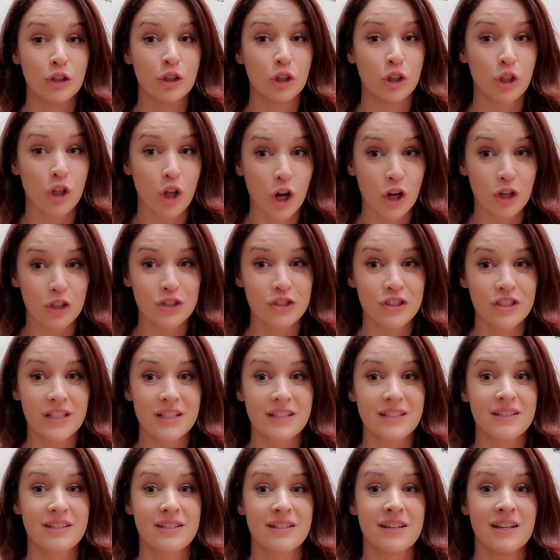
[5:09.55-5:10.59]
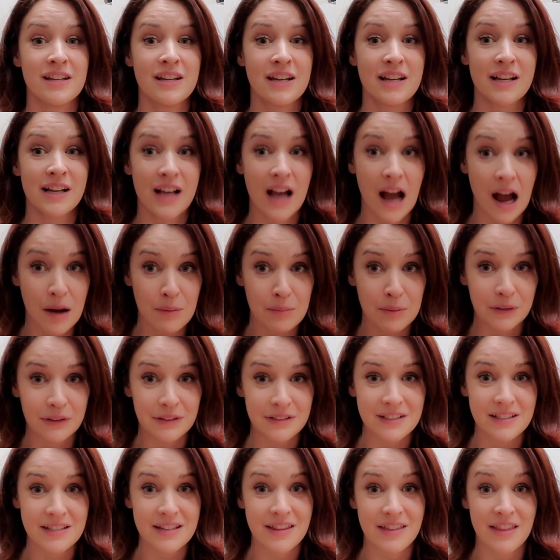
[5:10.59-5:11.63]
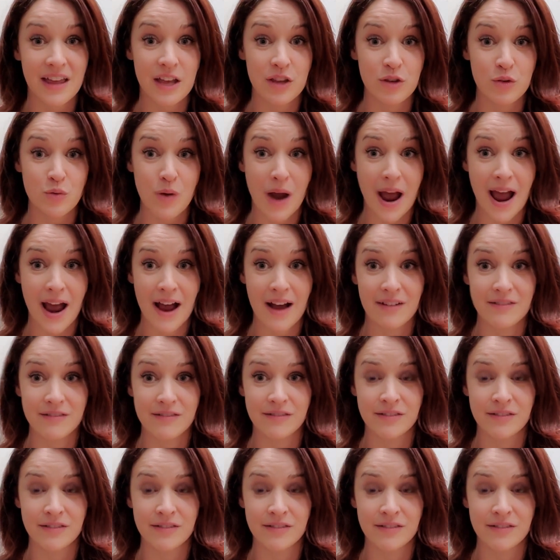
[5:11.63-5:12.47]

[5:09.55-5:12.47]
largest cupboards that you have.